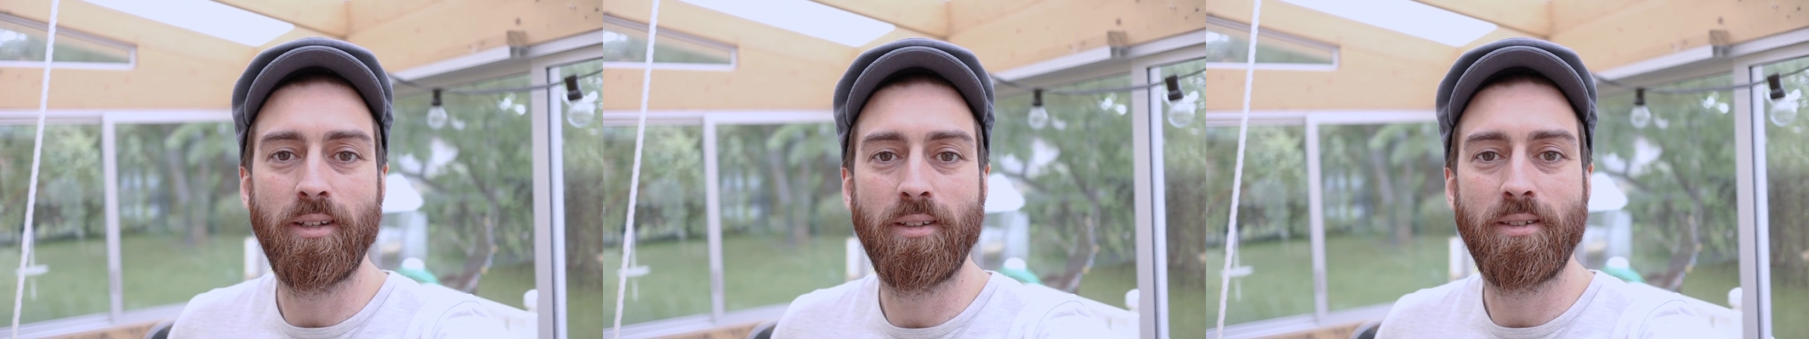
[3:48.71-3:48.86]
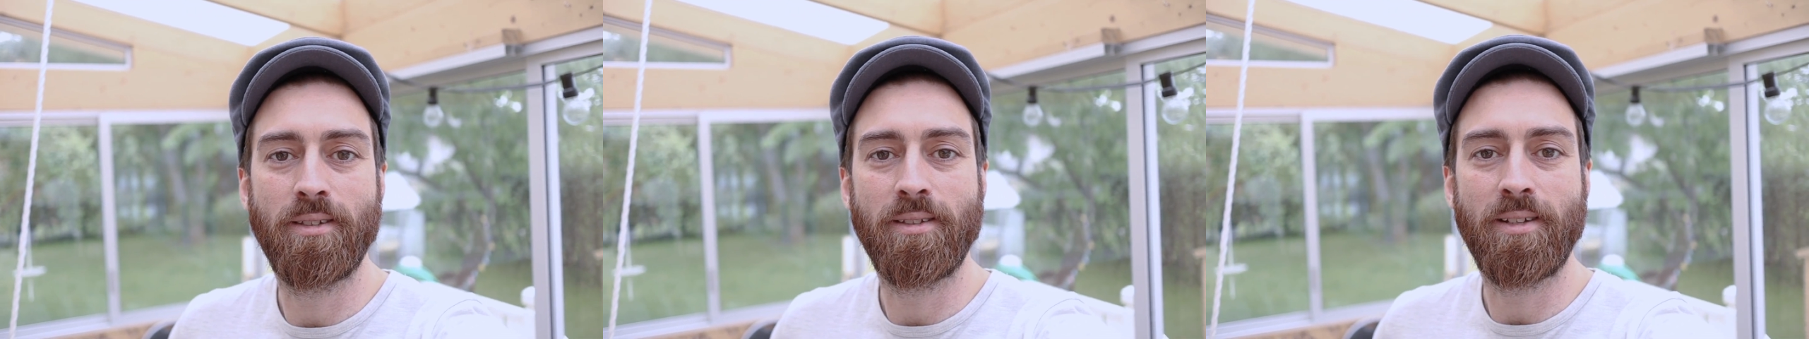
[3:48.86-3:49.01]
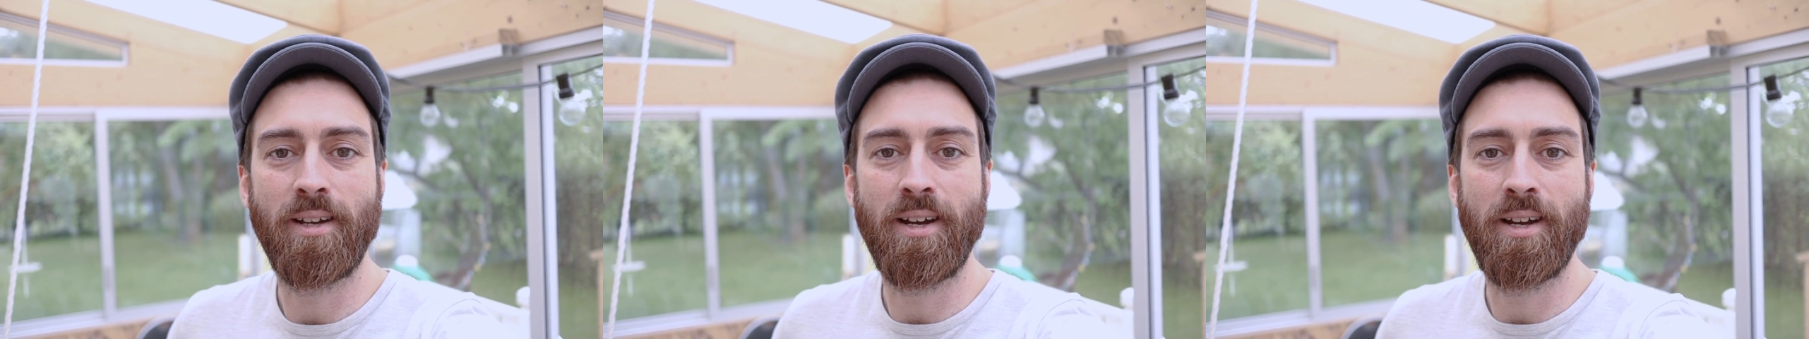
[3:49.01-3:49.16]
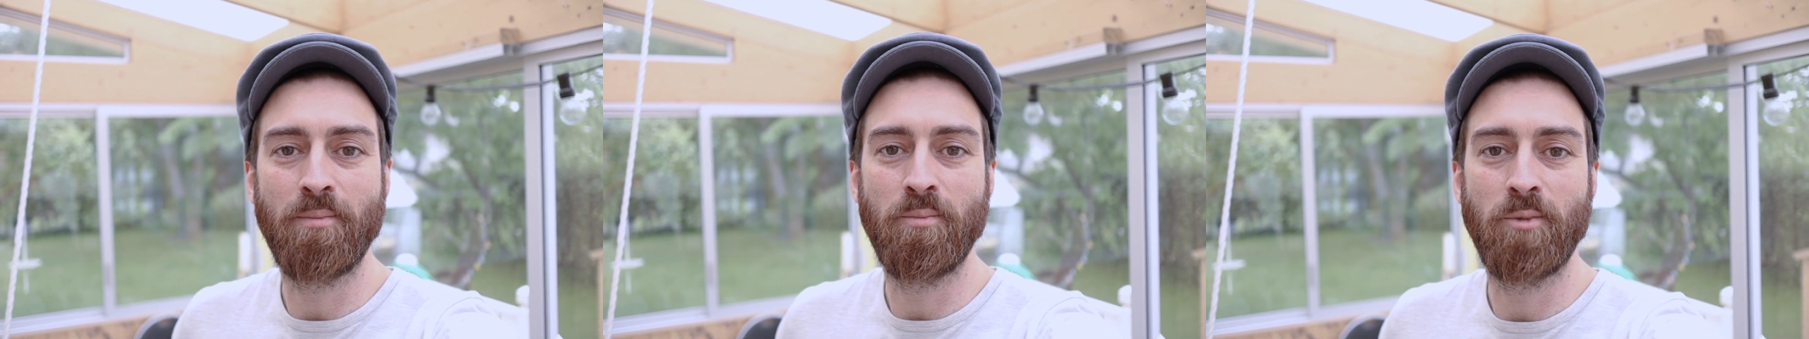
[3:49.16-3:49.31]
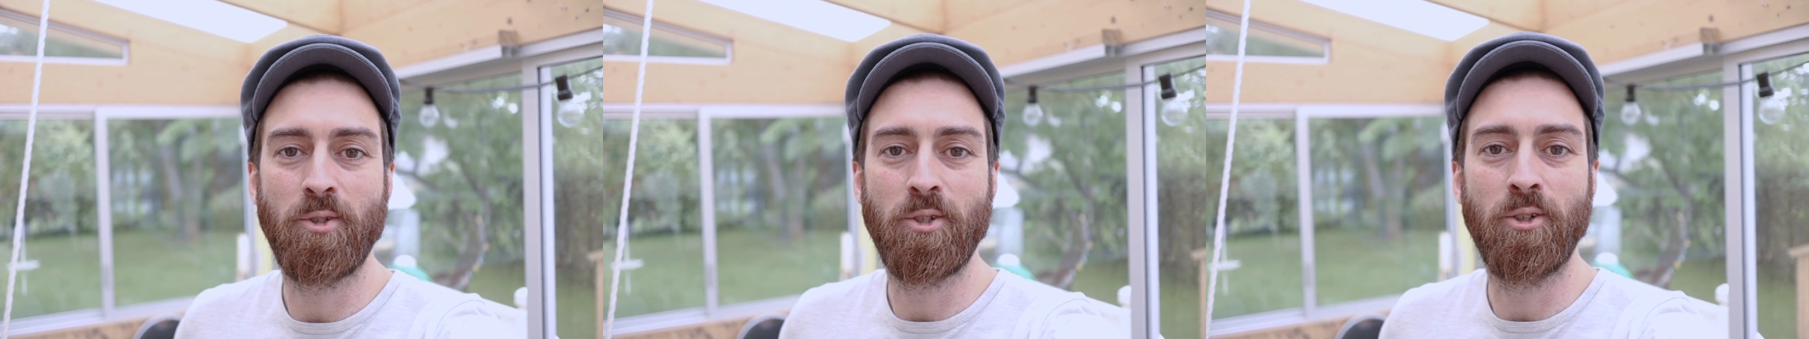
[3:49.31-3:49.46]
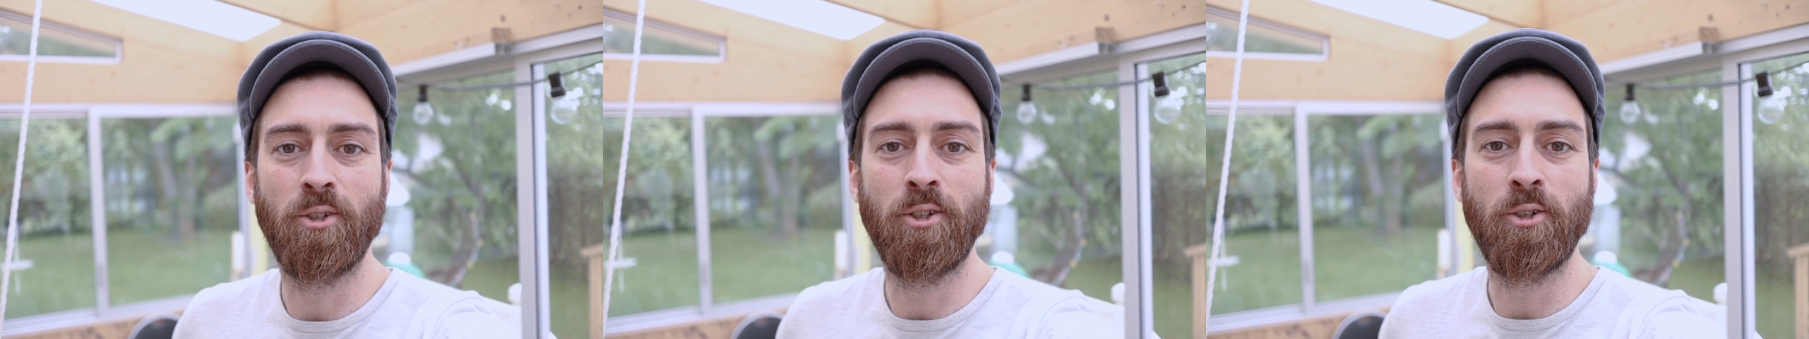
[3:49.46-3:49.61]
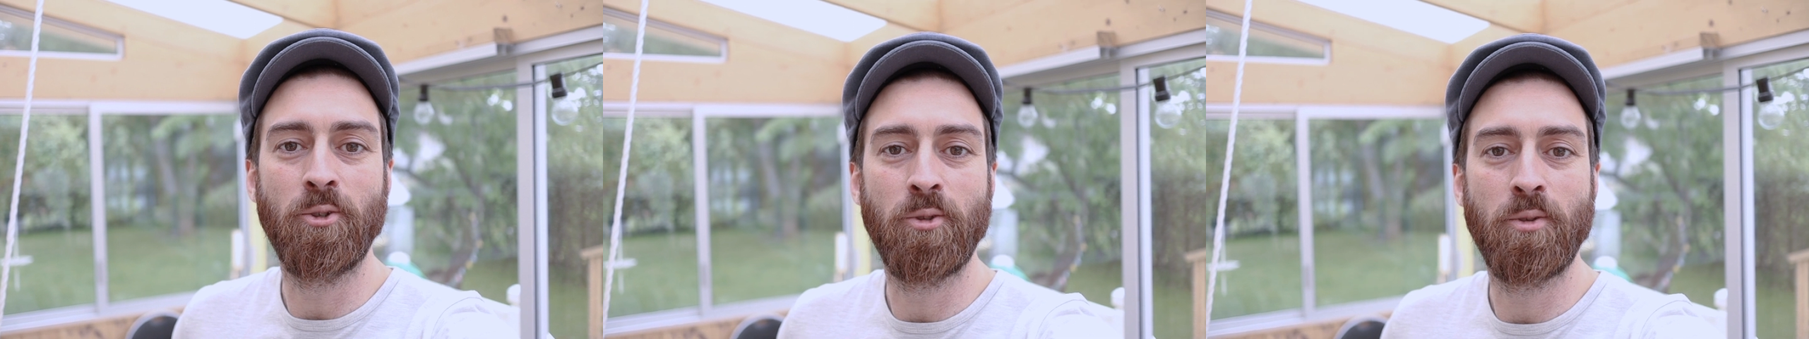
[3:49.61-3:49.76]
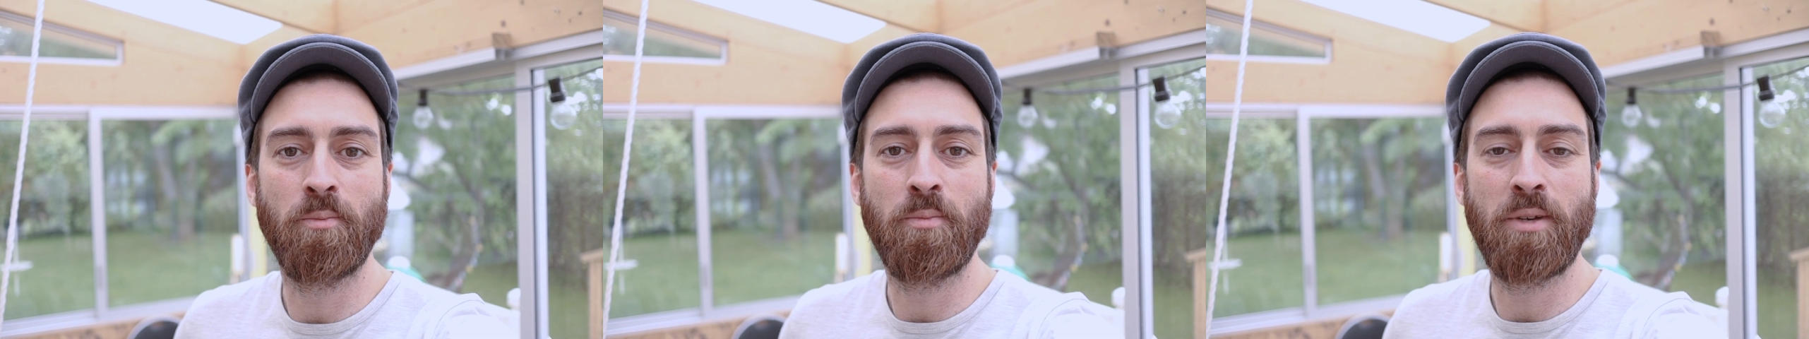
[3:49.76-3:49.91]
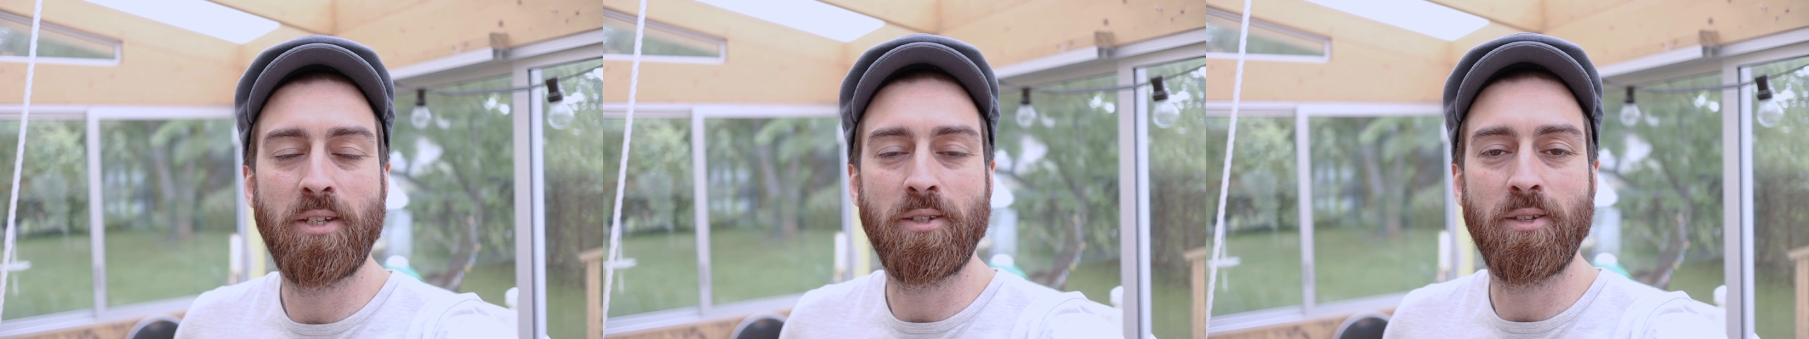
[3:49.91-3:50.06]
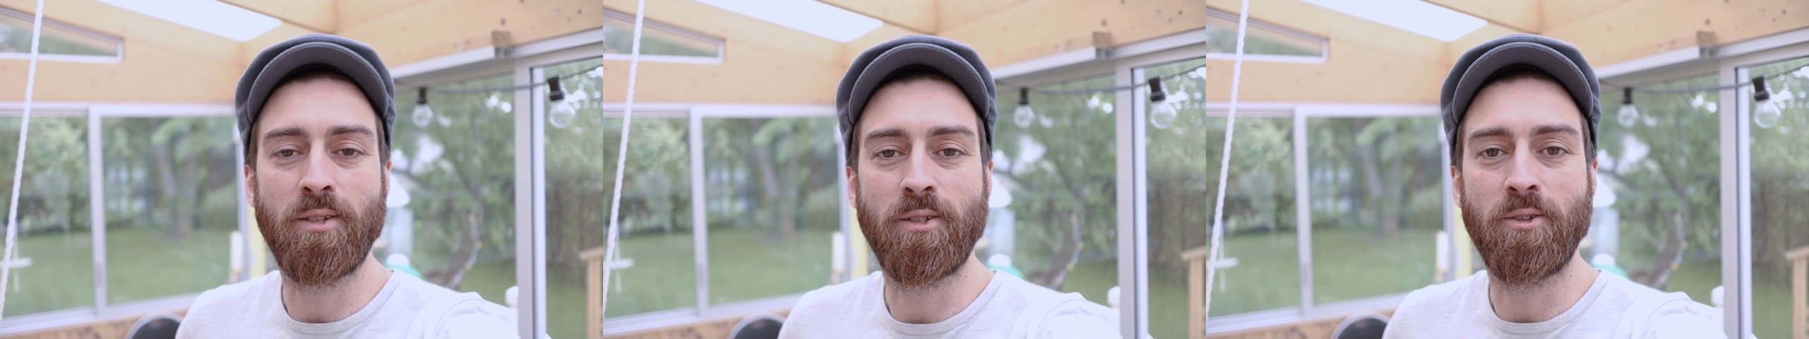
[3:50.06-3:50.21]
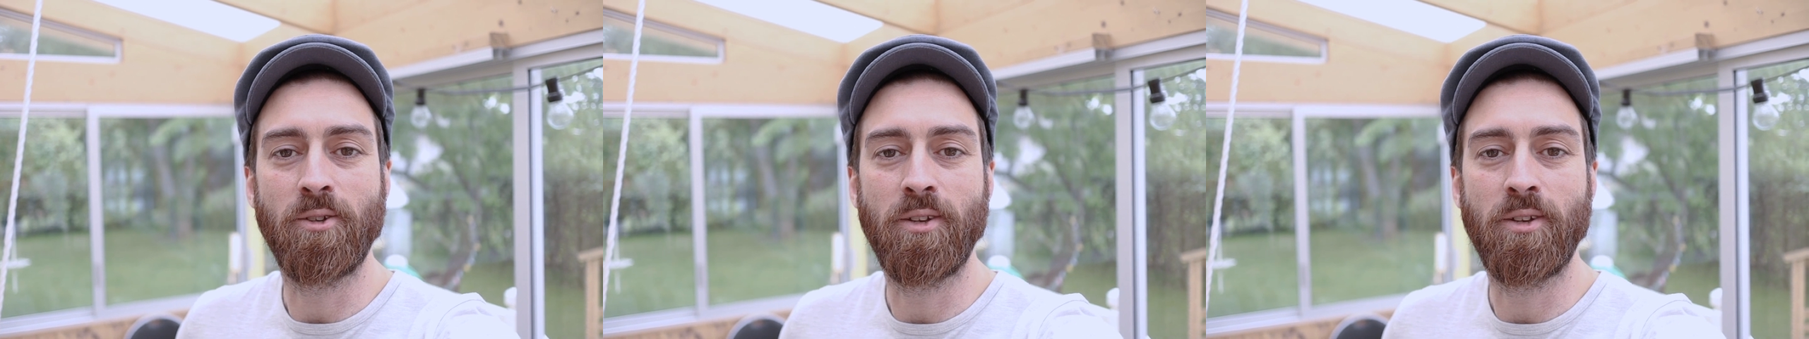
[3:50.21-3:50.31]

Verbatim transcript: It's time to glue the pieces